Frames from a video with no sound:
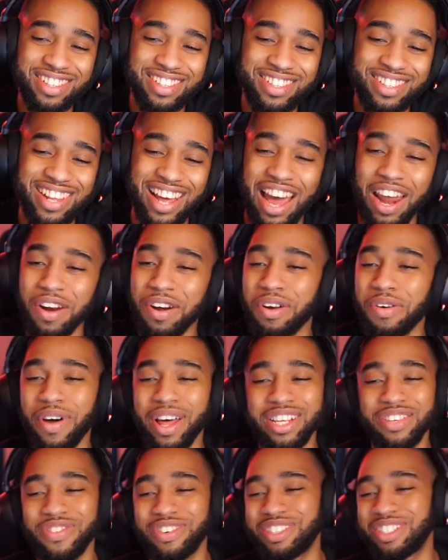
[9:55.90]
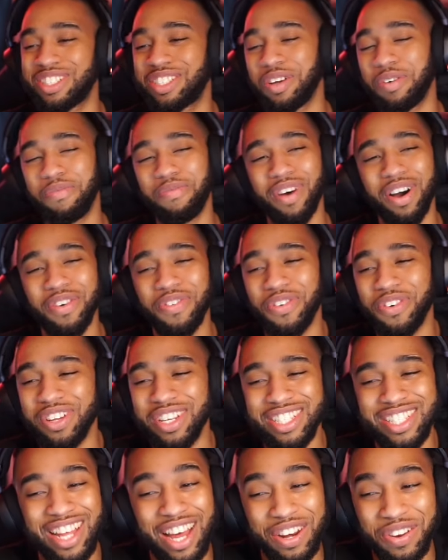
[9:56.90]
Like I don't know why this version is so muffled.
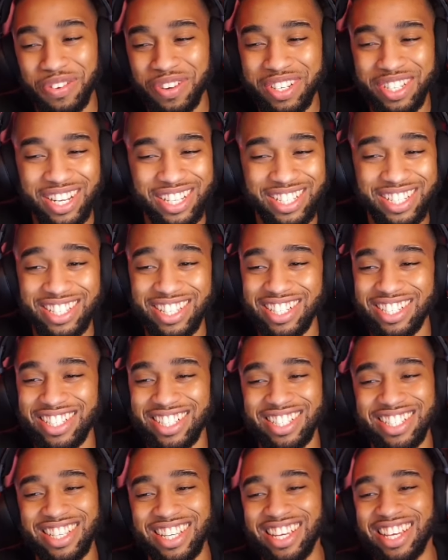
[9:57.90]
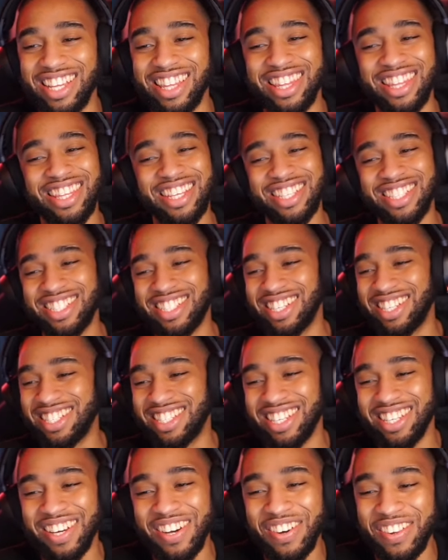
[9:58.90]
It's not doing it justice. This shit is heat. This shit is
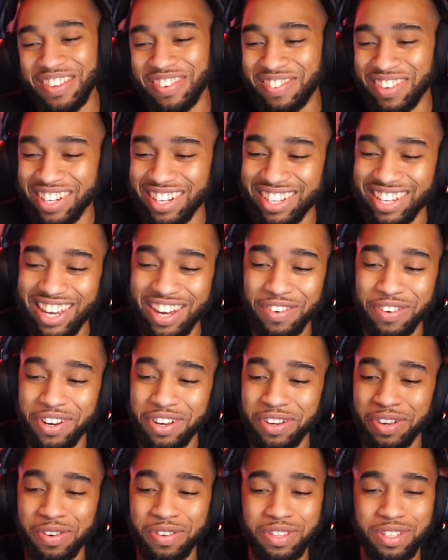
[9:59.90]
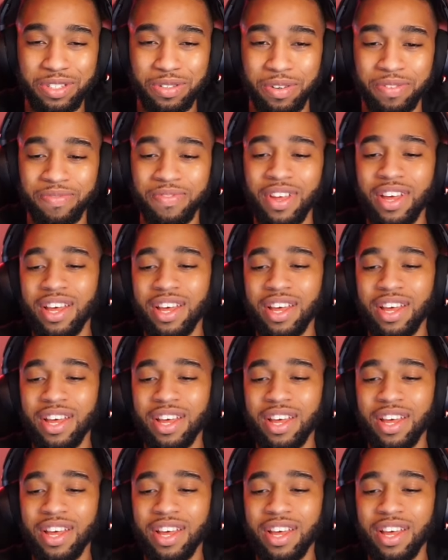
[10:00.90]
heat. Holy fuck. Yeah, we're gonna go with this one.